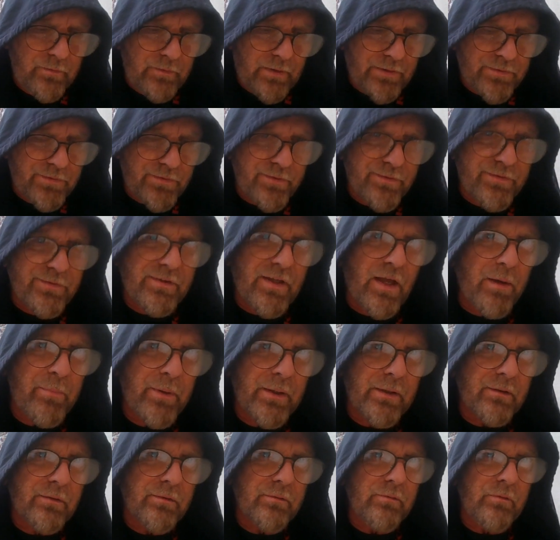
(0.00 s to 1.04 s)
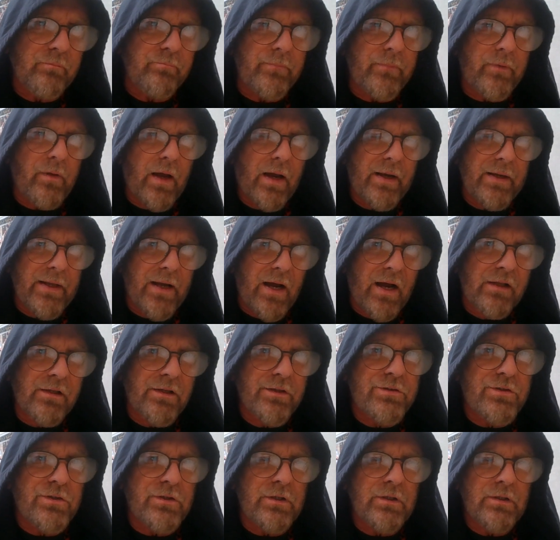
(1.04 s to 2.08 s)
systemic
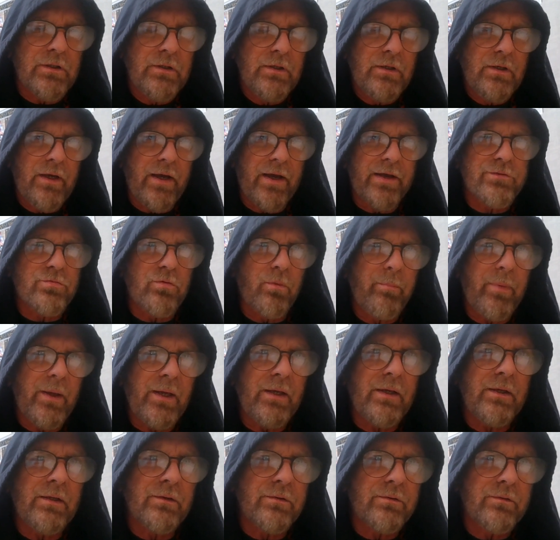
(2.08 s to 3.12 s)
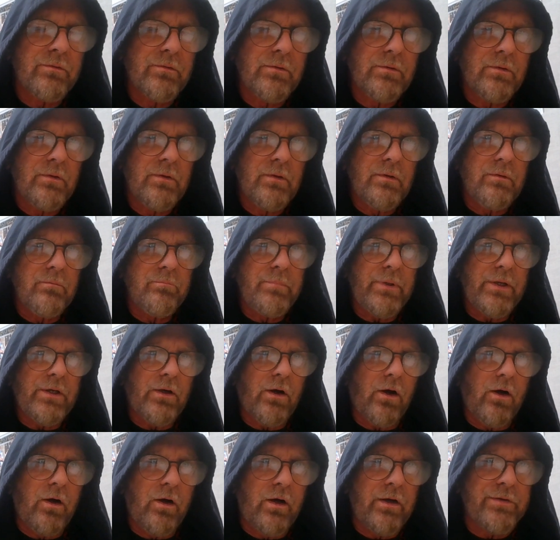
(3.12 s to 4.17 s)
ideology has remained
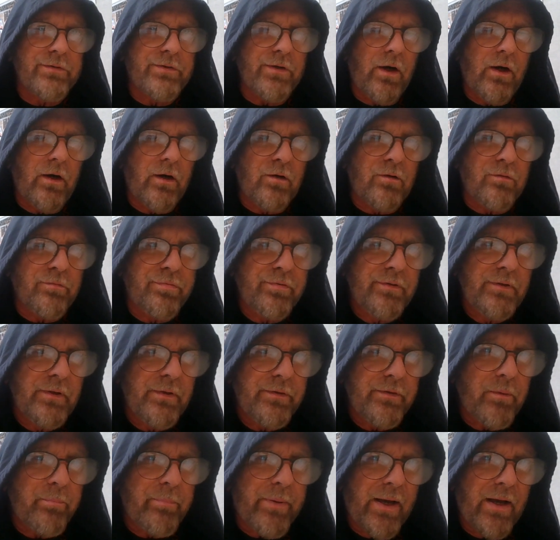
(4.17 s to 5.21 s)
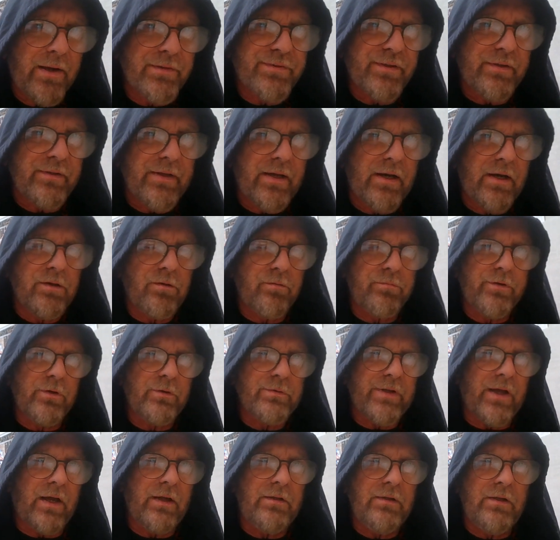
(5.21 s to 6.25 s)
because of the passing down of
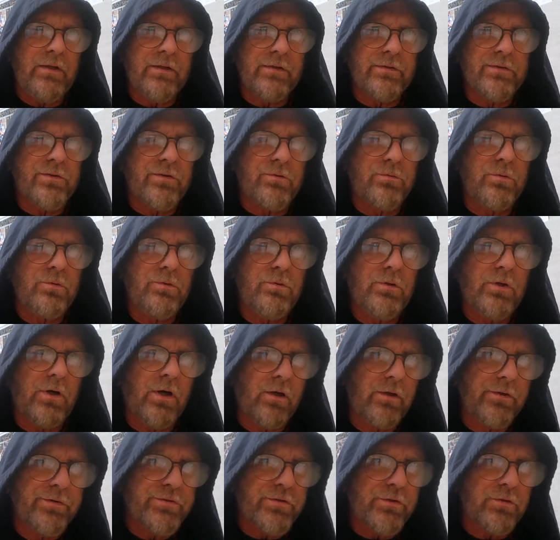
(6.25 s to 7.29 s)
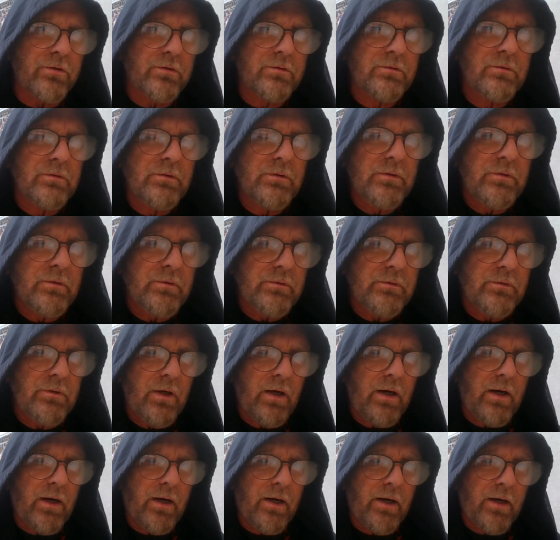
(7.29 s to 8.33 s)
those ideas through culture,
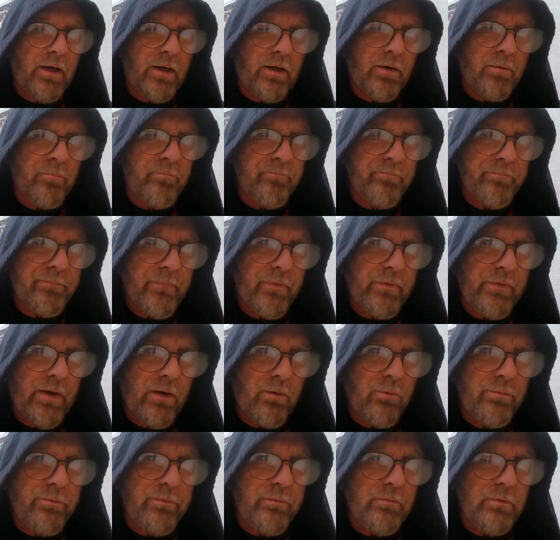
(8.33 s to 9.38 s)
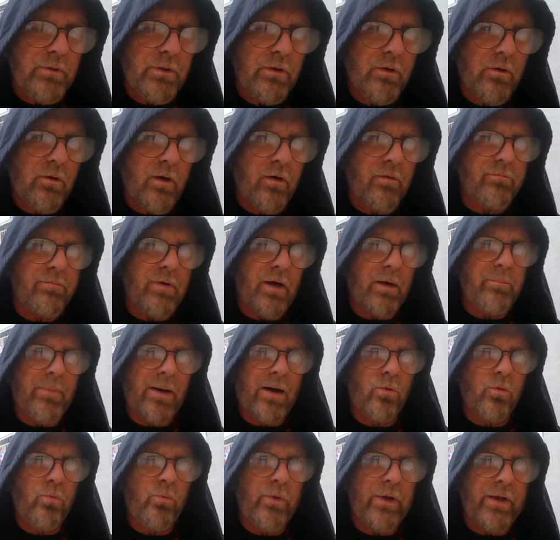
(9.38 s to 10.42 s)
that
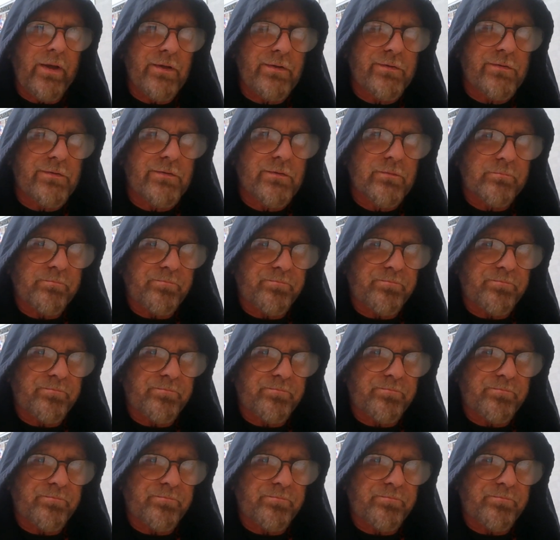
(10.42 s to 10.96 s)
about race.